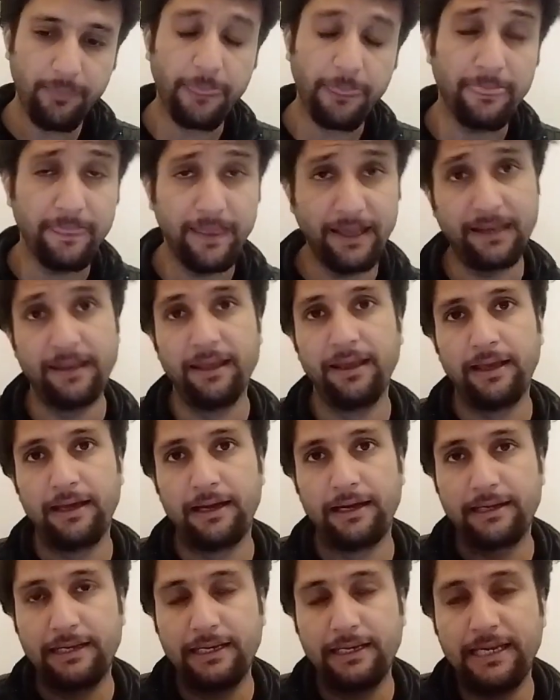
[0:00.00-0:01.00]
Then
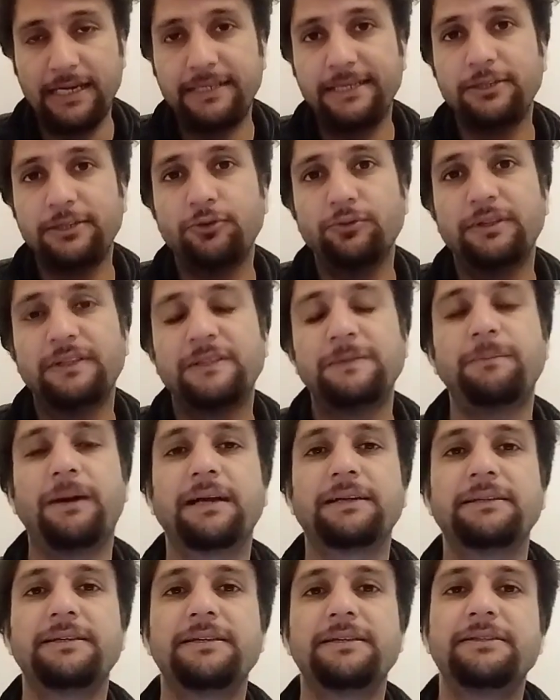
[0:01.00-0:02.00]
related to this
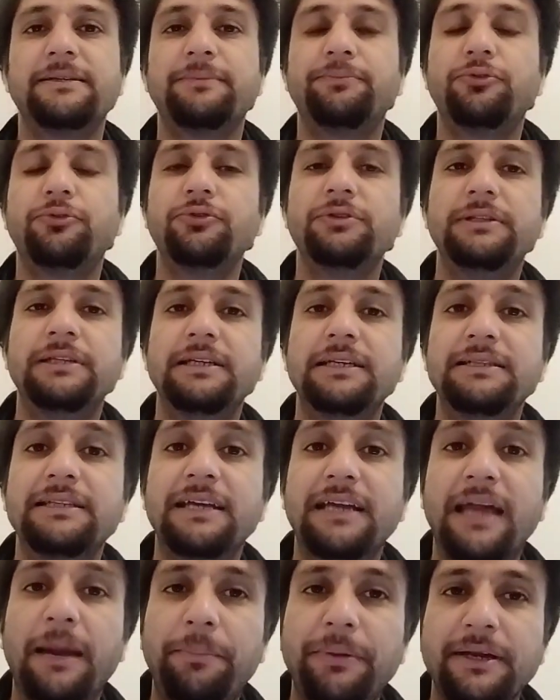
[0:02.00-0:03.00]
Marxist approach, there is a
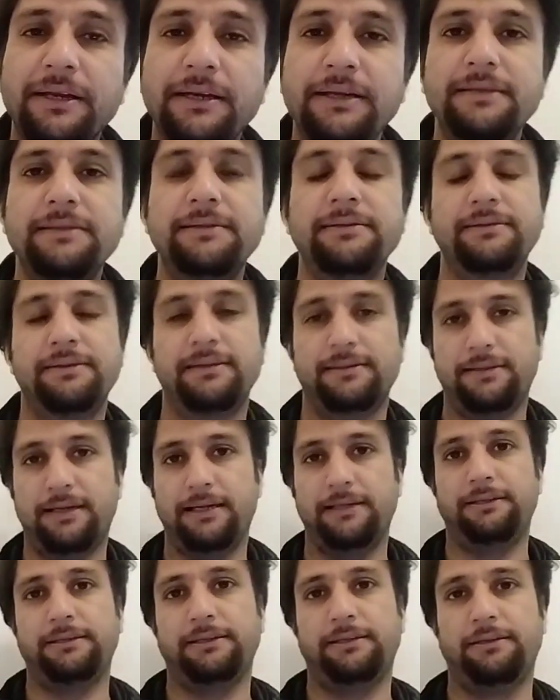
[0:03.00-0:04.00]
capitalist
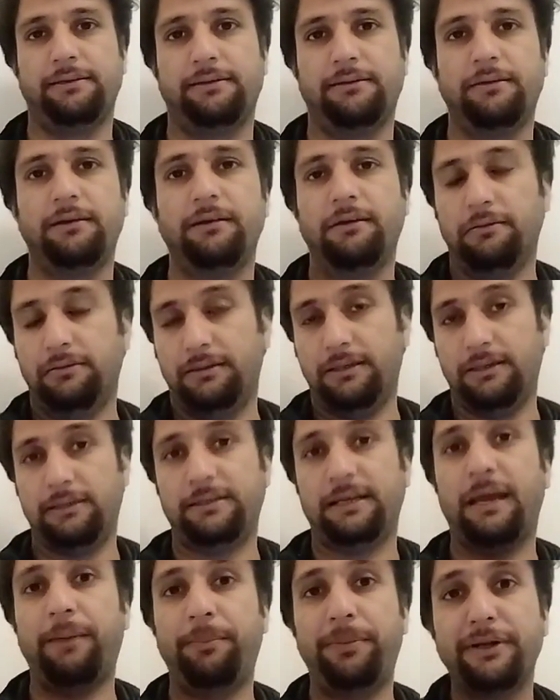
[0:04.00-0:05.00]
society. There is a
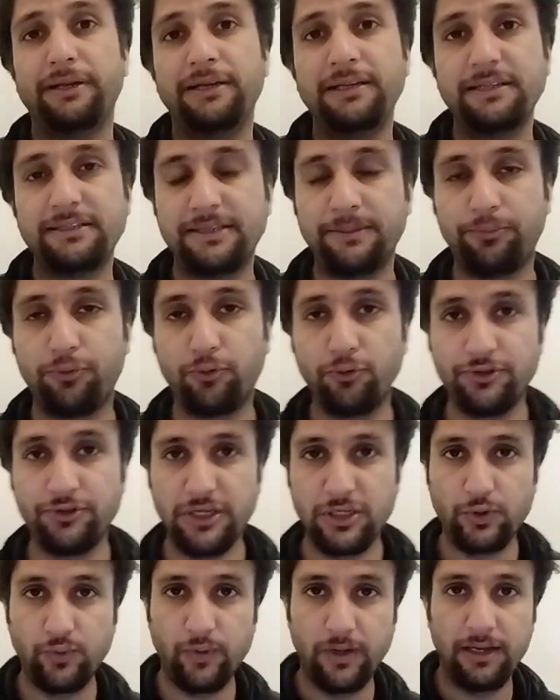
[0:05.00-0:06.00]
capitalist approach
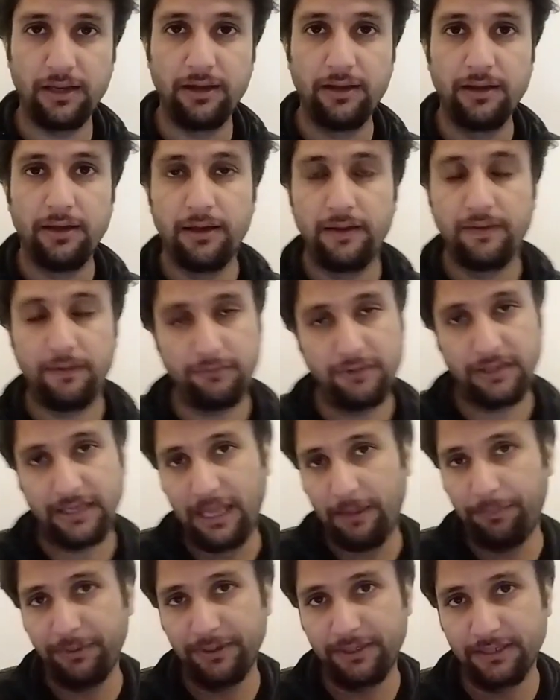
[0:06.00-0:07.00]
as well. Now the
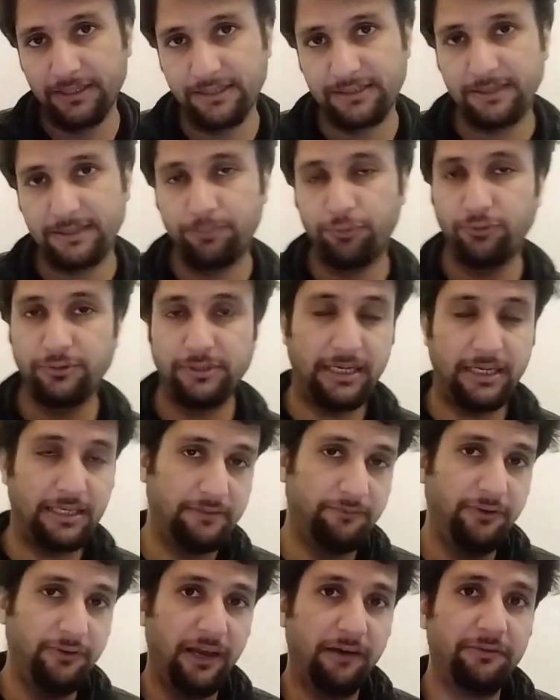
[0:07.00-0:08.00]
capitalist approach, as
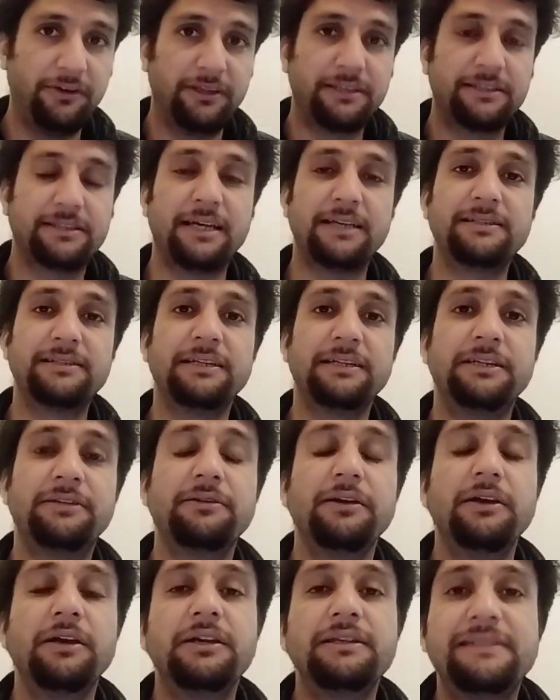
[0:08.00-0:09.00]
we have discussed, it
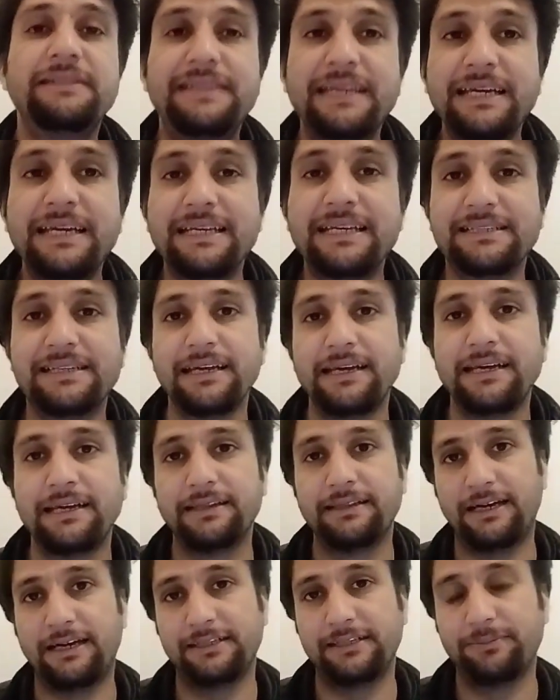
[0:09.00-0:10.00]
says
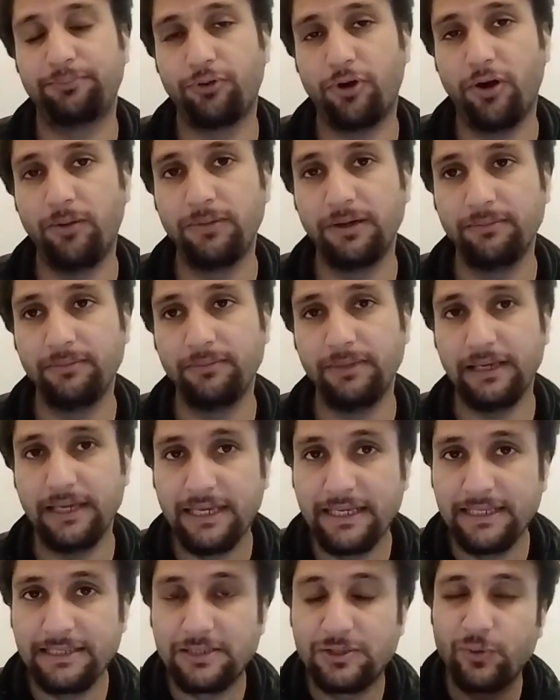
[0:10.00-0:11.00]
that the problem
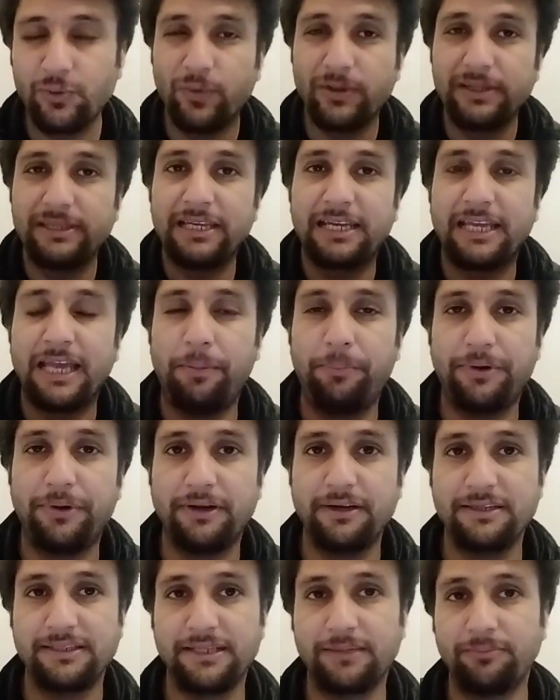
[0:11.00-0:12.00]
is with the
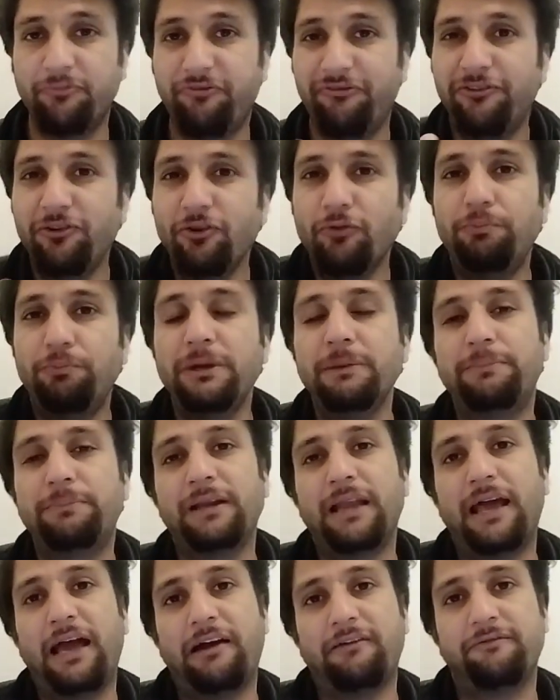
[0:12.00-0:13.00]
capitalism. Few people
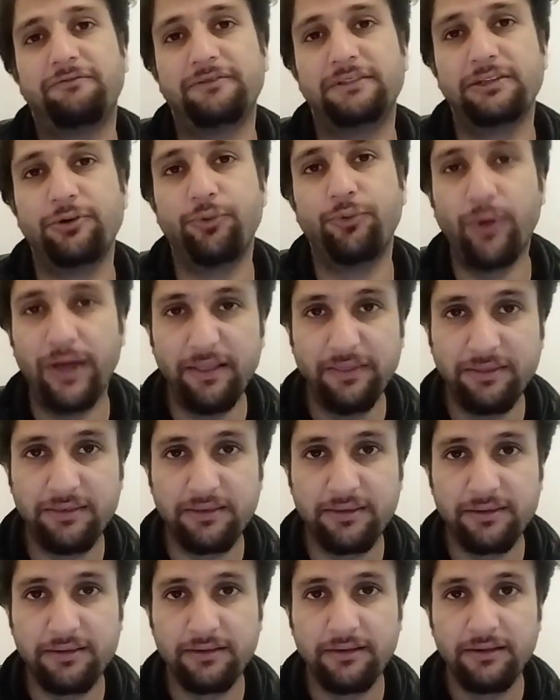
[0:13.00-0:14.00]
have the
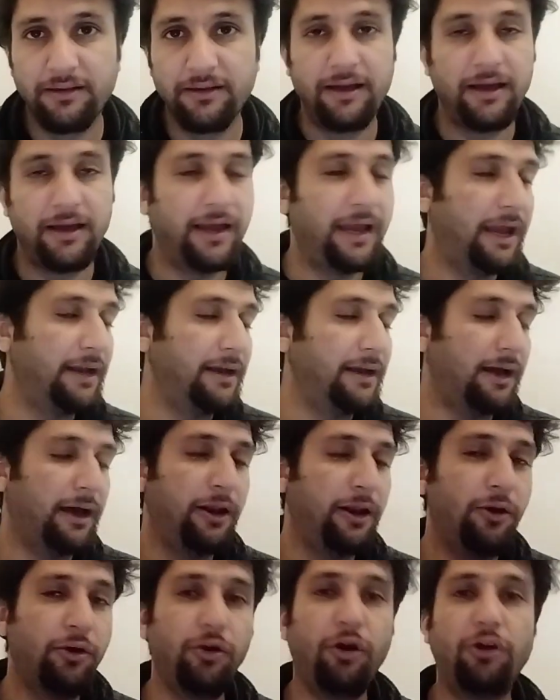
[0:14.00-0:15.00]
wealth and a
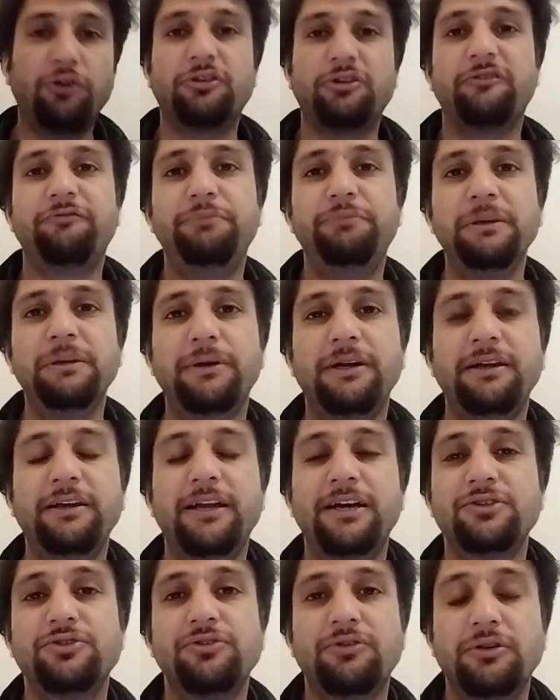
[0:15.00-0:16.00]
lot of people
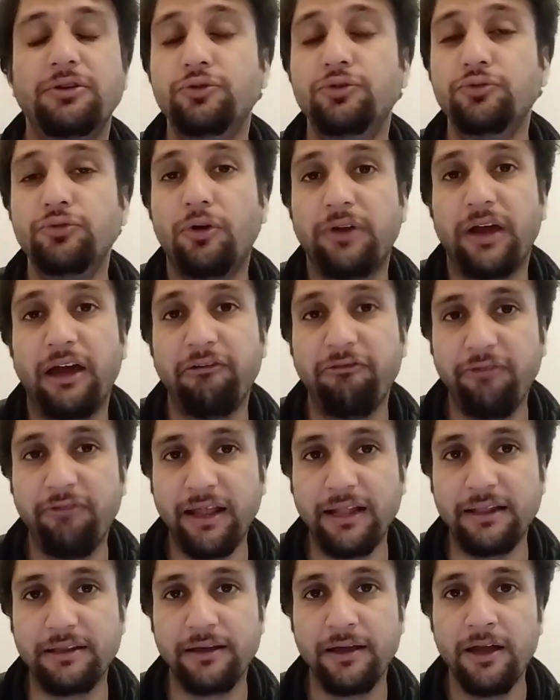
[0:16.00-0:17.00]
do not have
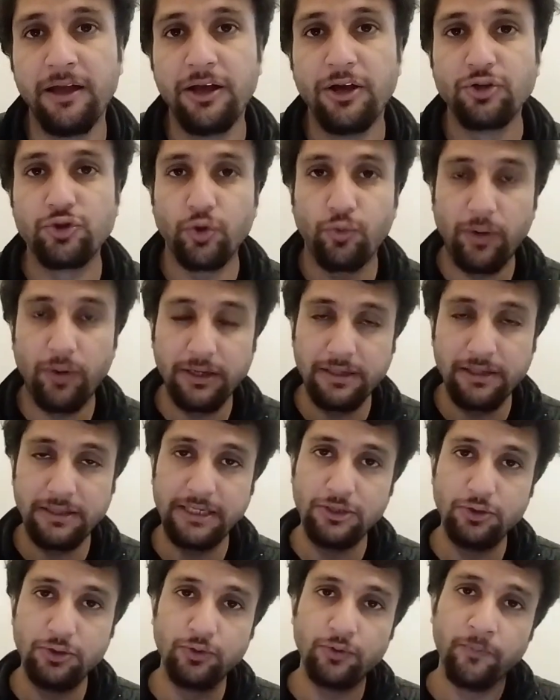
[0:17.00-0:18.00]
wealth. So what they
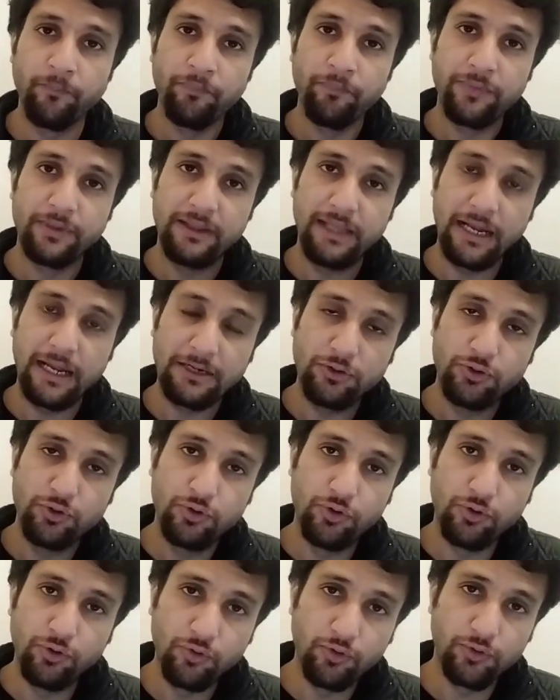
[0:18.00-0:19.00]
do, that
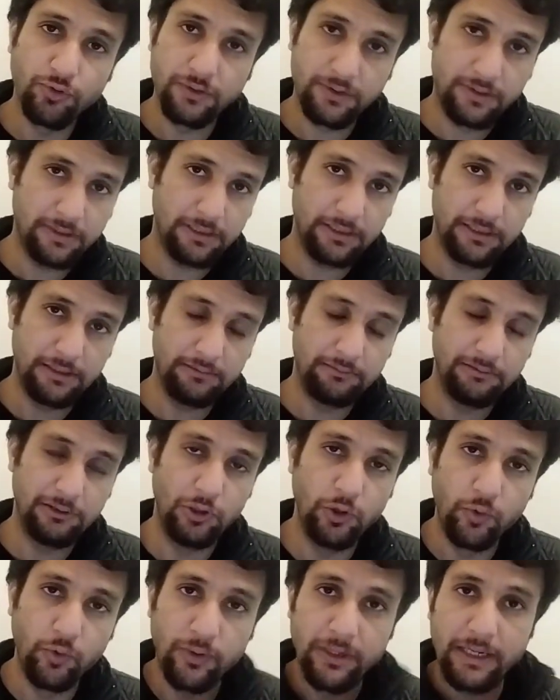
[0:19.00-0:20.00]
those
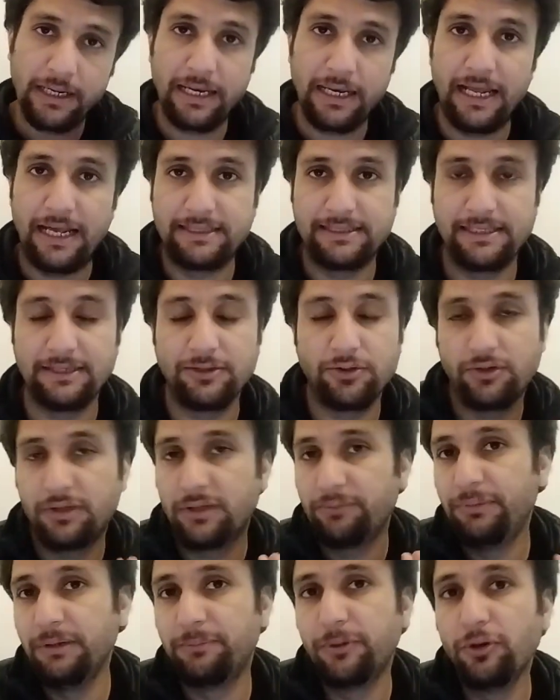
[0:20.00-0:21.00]
lower classes or the
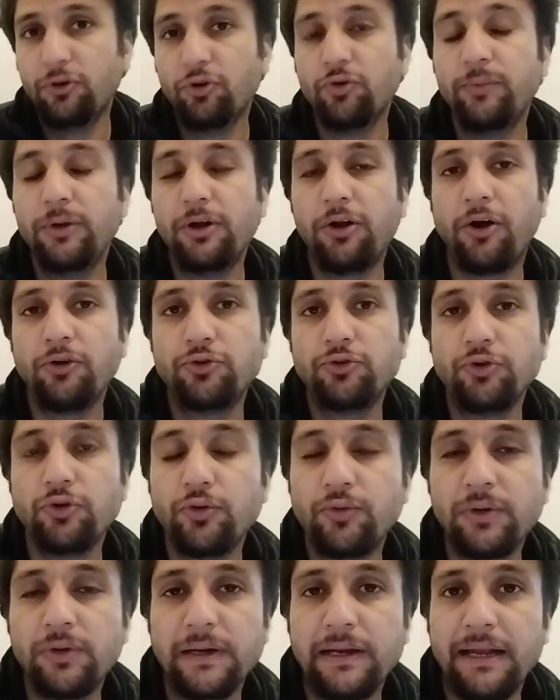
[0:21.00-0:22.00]
people who belong to
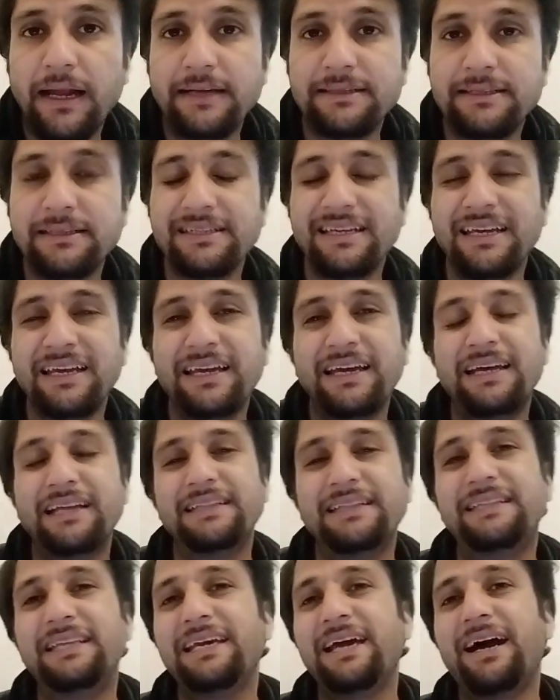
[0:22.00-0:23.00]
lower classes,
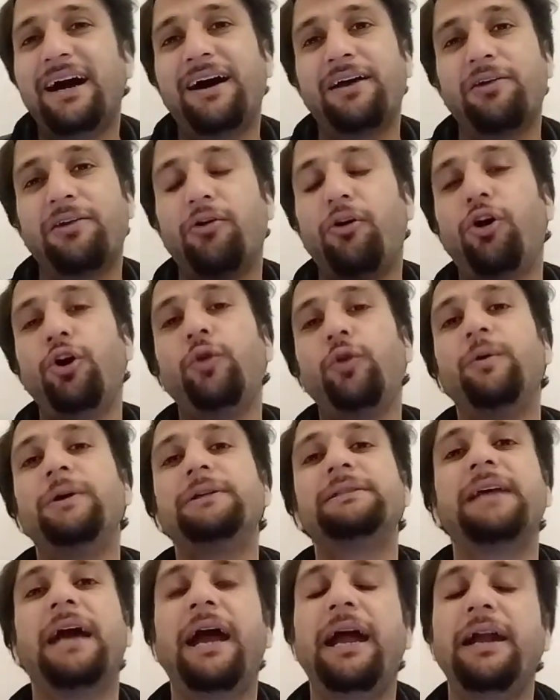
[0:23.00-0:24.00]
they are
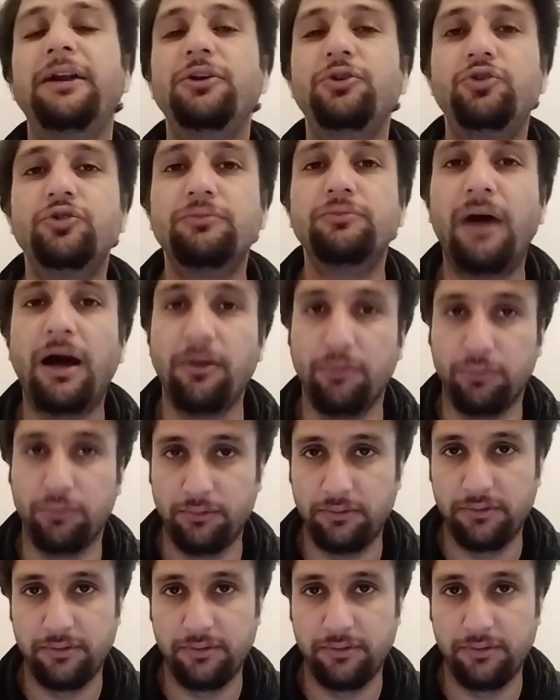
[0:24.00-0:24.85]
always hand to mouth